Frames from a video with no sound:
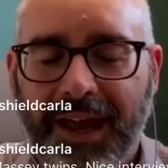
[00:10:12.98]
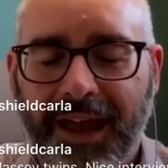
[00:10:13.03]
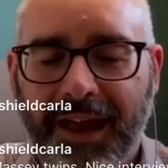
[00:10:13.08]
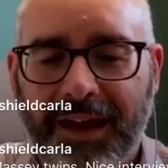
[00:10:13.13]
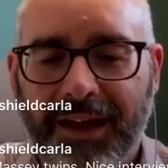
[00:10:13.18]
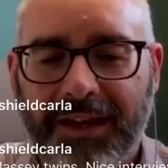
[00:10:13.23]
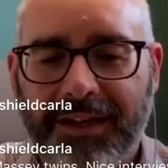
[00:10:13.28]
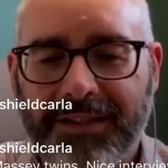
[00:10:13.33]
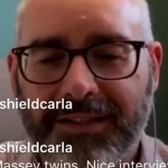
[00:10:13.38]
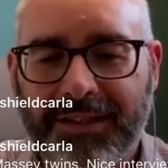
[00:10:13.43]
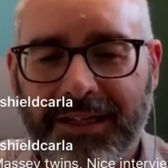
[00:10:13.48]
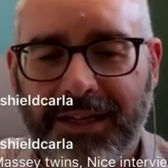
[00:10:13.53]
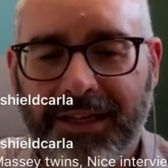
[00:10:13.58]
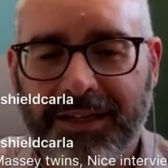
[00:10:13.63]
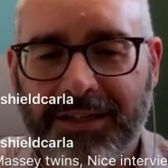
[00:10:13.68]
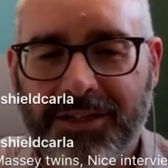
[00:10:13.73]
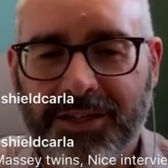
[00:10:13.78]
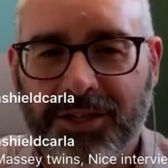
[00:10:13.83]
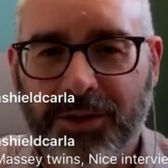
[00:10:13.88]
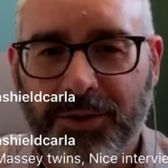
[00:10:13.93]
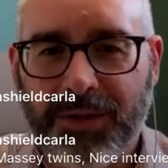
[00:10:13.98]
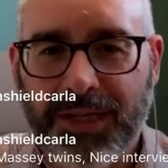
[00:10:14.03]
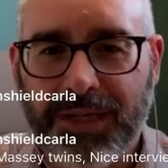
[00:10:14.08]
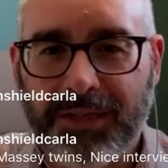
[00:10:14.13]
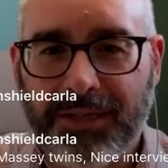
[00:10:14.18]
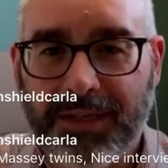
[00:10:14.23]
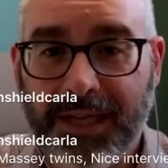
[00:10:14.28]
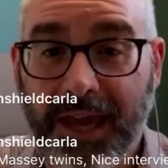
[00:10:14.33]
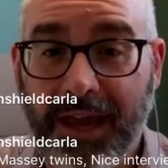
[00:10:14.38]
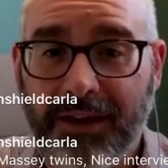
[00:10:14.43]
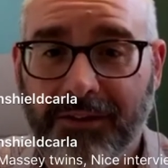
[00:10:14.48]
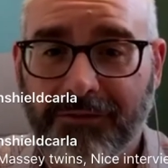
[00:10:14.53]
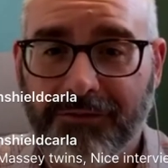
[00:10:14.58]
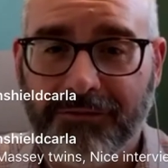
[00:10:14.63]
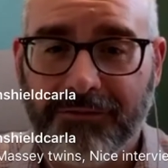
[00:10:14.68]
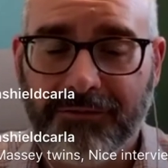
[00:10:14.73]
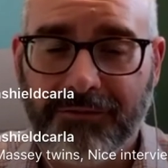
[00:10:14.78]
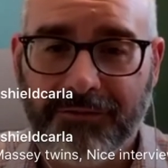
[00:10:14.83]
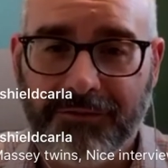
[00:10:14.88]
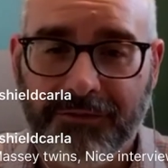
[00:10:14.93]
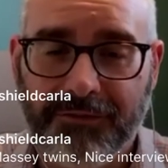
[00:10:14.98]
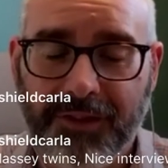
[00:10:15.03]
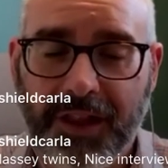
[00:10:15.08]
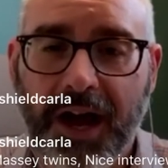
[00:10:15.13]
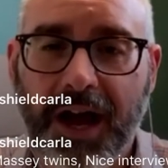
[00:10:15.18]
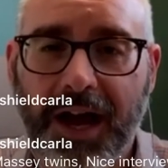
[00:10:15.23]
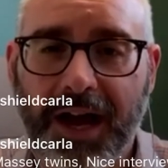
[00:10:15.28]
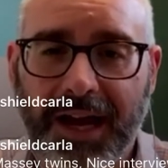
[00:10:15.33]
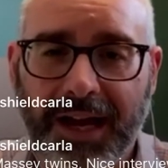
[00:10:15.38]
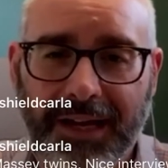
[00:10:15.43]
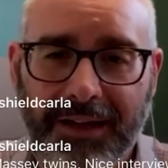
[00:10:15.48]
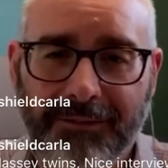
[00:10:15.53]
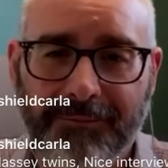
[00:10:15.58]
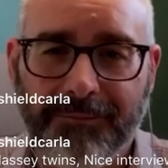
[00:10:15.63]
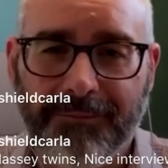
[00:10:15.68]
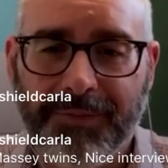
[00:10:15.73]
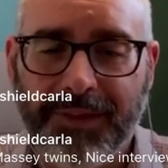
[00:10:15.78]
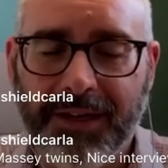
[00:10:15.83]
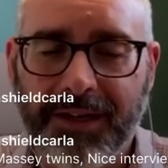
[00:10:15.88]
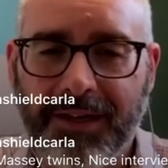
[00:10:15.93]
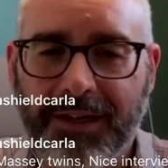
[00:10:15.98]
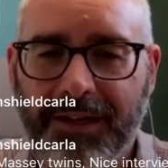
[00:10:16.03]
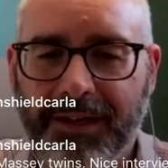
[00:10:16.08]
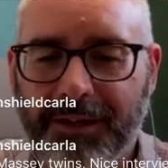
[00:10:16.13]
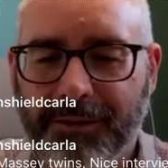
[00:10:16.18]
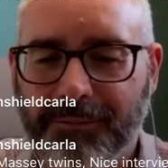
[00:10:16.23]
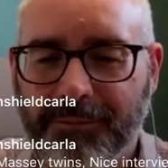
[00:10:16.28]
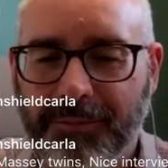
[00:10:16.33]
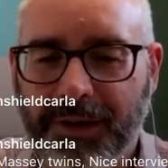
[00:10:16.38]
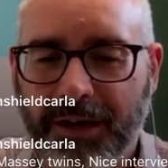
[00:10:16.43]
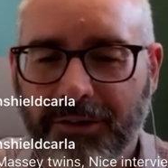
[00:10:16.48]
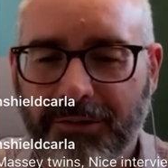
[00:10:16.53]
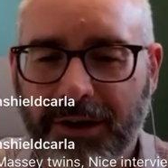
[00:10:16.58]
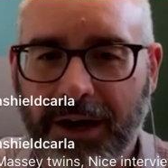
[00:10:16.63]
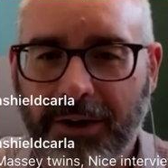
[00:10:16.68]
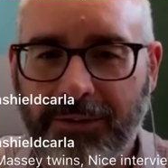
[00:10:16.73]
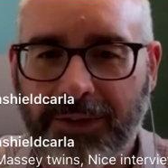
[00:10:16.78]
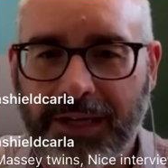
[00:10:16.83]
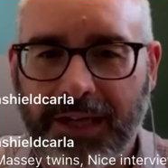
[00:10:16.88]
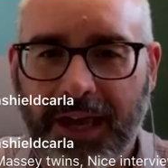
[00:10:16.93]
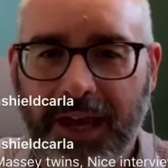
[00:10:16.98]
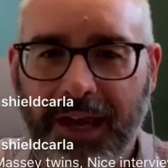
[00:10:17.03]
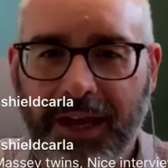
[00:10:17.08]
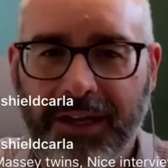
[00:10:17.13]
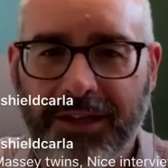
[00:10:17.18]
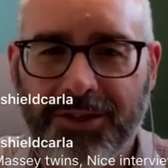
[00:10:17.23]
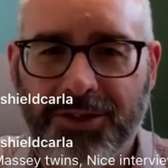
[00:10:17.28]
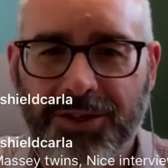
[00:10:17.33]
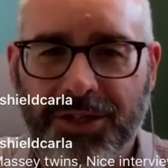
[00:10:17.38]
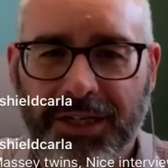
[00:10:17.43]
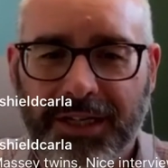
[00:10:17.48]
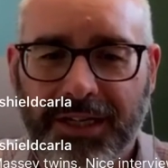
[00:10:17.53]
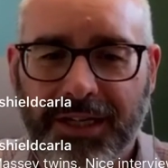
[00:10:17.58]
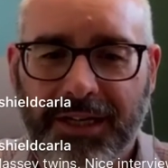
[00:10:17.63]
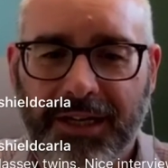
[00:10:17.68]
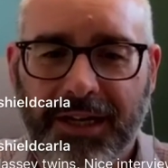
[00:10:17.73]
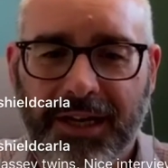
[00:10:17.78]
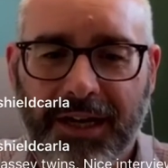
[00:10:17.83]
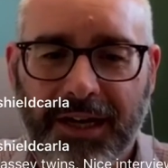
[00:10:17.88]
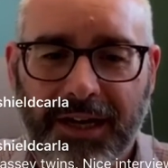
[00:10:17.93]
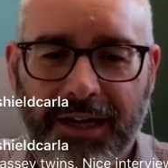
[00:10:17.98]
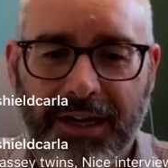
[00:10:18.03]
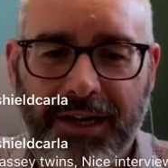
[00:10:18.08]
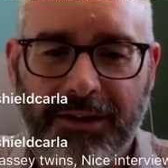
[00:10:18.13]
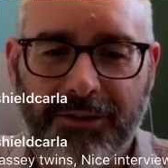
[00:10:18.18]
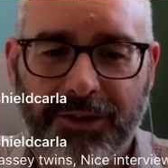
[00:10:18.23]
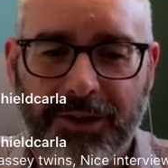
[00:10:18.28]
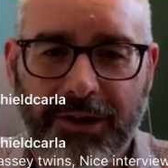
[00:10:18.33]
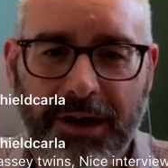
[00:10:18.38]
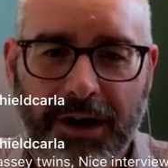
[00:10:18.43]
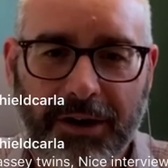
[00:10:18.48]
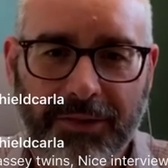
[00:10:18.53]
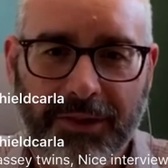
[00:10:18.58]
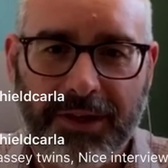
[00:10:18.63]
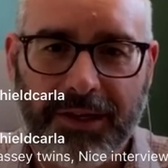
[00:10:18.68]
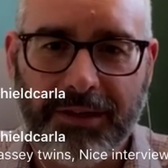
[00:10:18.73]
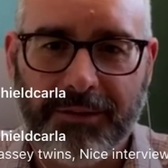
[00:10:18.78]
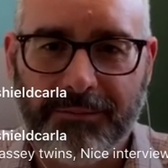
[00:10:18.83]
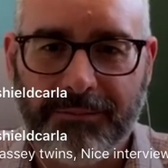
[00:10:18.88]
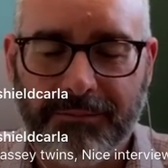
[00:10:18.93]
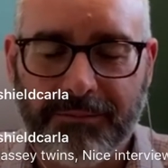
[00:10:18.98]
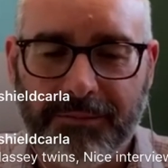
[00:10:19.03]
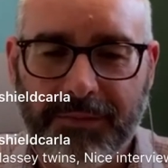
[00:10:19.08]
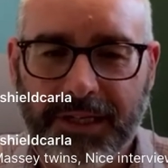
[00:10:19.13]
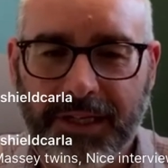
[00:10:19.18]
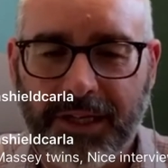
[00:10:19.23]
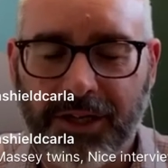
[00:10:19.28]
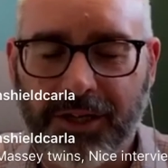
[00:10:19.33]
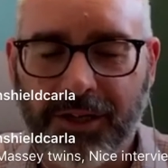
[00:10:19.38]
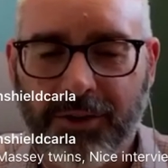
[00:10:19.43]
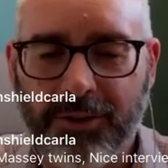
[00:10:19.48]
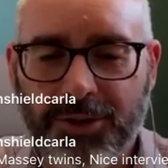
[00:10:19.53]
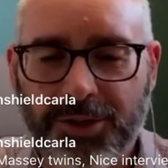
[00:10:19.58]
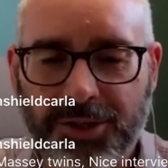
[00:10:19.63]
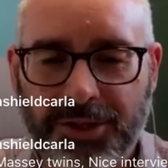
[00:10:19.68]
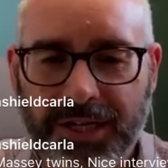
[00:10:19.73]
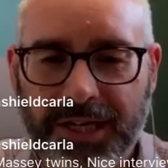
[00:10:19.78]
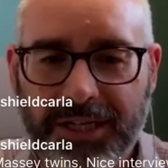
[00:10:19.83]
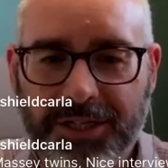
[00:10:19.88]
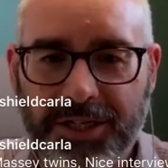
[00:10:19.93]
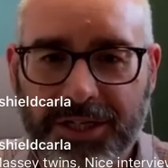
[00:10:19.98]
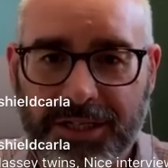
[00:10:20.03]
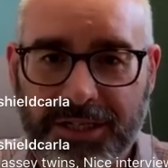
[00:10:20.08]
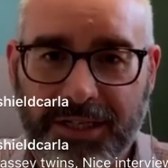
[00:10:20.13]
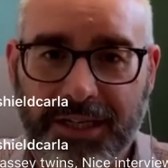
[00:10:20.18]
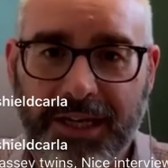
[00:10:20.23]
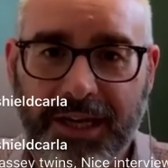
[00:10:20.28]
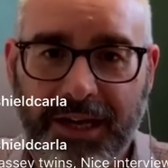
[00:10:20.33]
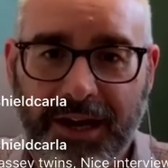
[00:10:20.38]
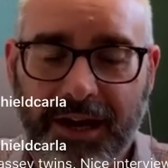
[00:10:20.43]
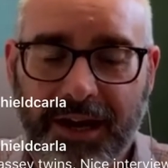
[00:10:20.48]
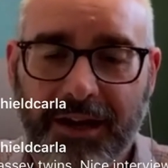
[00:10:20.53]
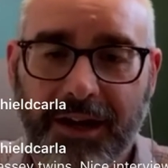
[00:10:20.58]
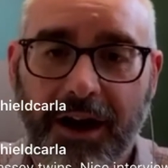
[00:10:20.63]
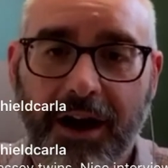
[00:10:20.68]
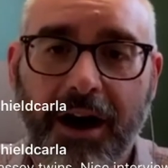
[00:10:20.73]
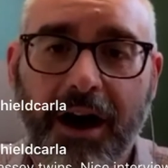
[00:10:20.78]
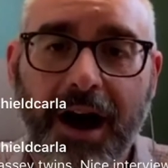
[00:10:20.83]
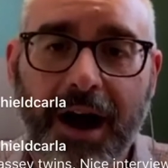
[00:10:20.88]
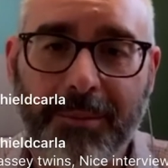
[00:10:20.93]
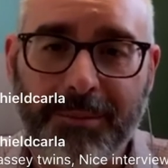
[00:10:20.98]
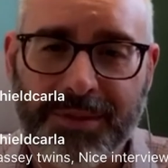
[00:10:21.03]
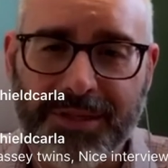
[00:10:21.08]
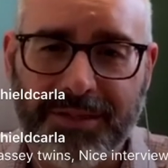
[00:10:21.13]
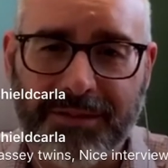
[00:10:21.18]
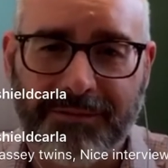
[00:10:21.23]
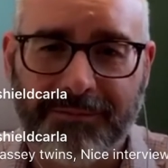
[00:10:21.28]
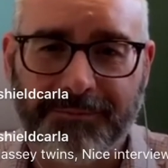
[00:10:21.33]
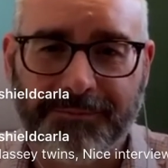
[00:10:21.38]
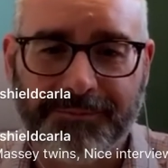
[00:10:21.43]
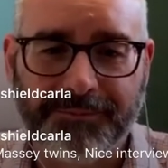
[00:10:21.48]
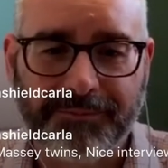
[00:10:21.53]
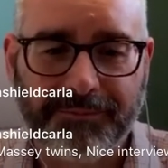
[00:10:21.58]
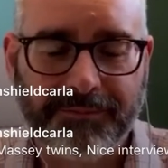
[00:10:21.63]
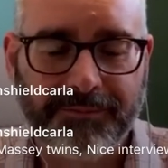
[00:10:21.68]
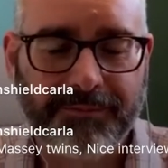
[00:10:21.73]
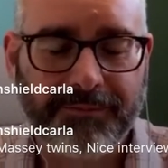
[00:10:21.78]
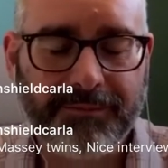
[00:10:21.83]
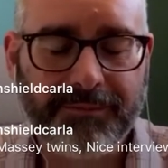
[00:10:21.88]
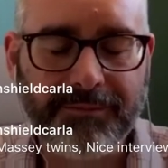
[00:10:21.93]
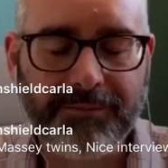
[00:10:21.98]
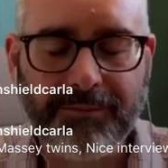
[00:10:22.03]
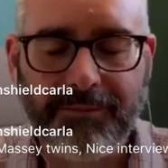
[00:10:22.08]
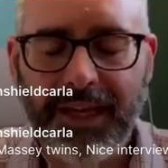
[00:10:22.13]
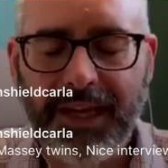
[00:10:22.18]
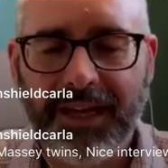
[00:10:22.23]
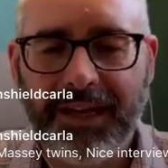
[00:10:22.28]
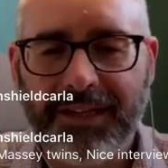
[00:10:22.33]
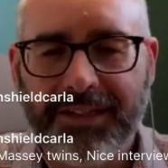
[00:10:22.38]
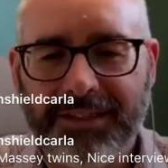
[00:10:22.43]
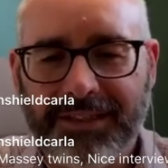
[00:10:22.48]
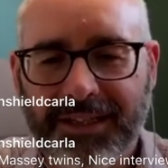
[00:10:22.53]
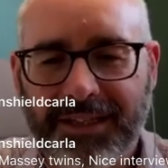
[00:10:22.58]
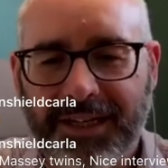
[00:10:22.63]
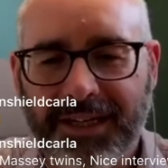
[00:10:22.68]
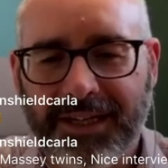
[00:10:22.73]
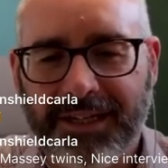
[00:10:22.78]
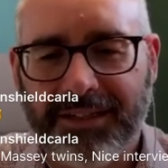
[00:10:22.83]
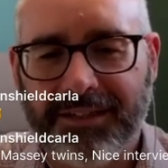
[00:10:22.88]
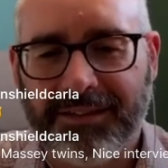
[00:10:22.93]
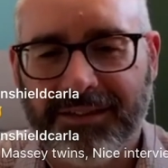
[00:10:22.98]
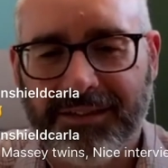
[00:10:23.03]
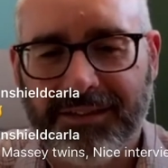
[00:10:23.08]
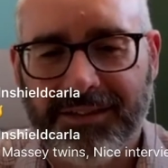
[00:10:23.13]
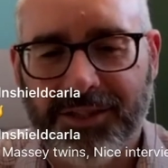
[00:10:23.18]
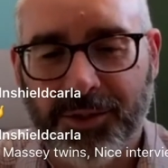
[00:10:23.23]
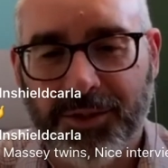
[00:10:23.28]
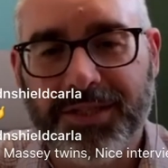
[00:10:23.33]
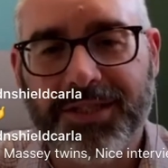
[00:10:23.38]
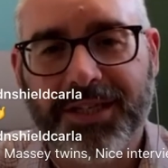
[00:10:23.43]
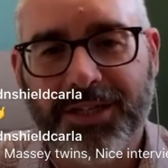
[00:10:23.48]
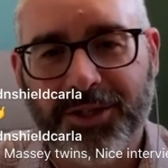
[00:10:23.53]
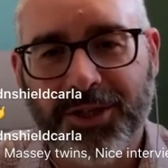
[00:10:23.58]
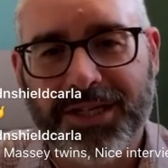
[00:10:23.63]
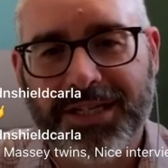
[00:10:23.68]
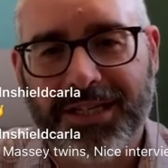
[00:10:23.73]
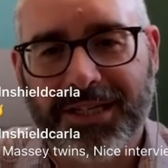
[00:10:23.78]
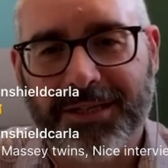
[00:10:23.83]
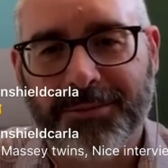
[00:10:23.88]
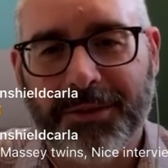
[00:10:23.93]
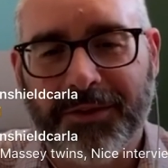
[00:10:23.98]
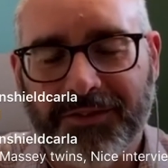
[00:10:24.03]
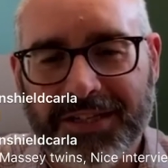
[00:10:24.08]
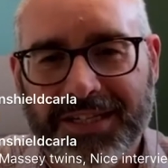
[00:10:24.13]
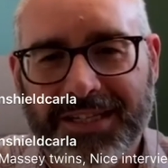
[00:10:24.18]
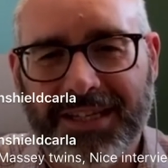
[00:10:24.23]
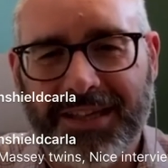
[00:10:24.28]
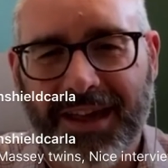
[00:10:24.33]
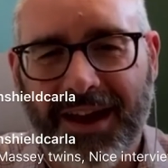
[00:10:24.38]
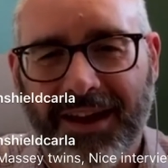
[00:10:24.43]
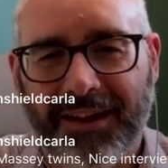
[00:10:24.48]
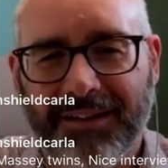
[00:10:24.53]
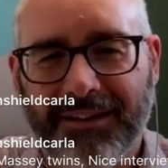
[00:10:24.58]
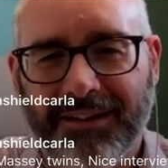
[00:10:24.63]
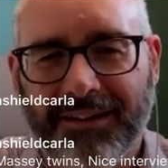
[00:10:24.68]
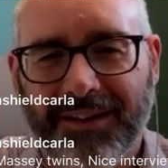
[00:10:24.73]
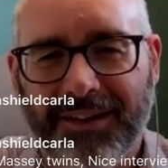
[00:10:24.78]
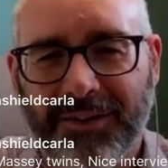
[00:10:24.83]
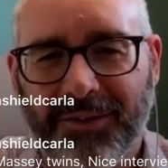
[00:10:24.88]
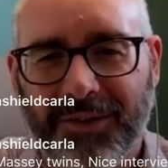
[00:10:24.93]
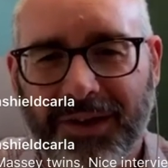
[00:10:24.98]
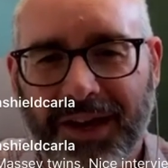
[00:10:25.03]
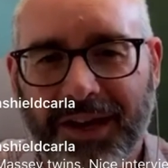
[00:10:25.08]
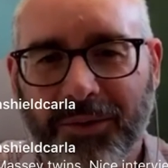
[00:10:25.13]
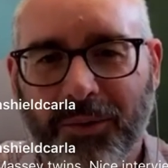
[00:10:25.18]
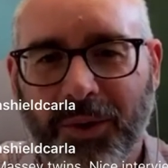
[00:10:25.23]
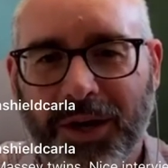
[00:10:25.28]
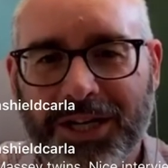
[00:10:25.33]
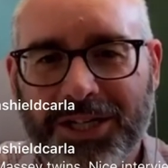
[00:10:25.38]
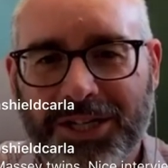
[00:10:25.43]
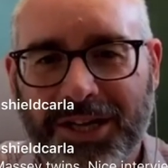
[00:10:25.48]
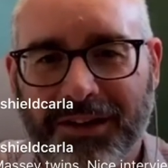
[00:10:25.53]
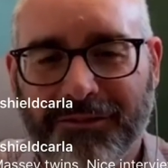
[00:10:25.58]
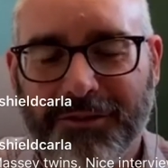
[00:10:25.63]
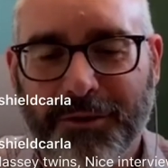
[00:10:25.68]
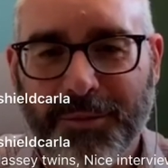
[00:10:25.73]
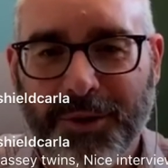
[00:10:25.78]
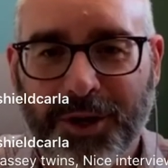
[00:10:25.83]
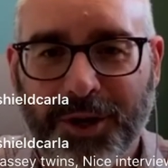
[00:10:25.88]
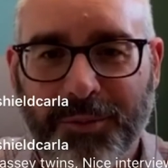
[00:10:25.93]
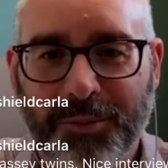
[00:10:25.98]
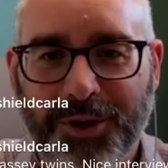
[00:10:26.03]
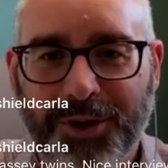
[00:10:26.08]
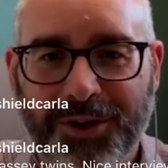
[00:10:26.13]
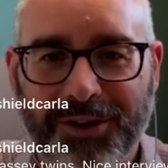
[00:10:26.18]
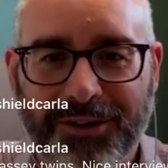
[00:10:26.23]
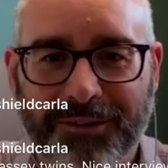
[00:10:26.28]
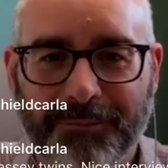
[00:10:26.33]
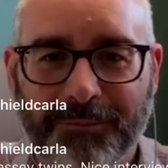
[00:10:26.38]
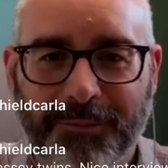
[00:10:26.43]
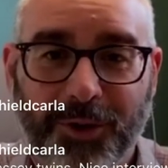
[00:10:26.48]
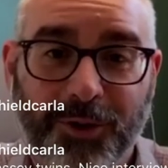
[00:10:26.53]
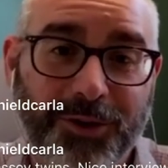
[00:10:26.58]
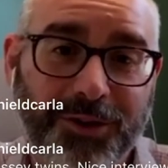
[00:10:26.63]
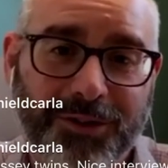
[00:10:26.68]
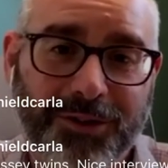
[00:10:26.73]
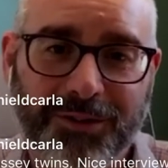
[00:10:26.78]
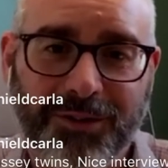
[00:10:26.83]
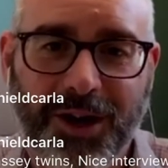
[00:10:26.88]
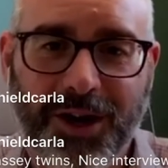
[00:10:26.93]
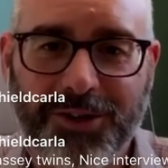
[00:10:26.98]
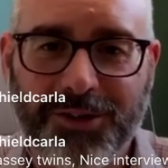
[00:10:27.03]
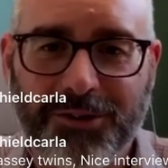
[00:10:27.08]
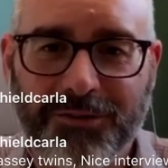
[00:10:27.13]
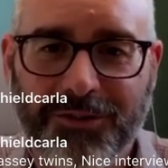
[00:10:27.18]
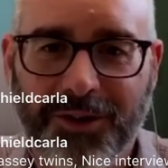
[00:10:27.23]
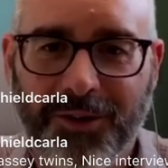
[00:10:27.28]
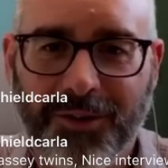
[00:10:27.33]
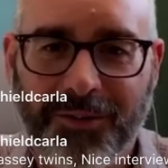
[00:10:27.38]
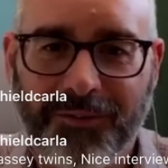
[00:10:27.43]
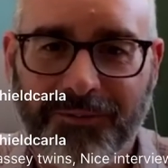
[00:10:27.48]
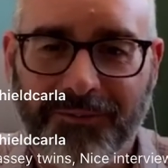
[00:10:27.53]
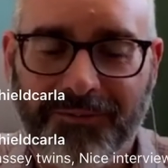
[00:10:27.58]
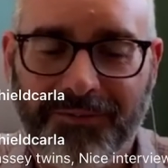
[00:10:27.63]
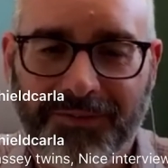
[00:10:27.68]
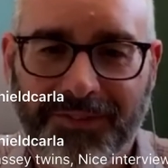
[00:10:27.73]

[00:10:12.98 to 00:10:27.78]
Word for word: and uh, so he can't fly um, around the cage uh, or around the enclosure. He just he kind of hops, and uh, so it's interesting to be able to see that and and watch that from your computer or on your phone.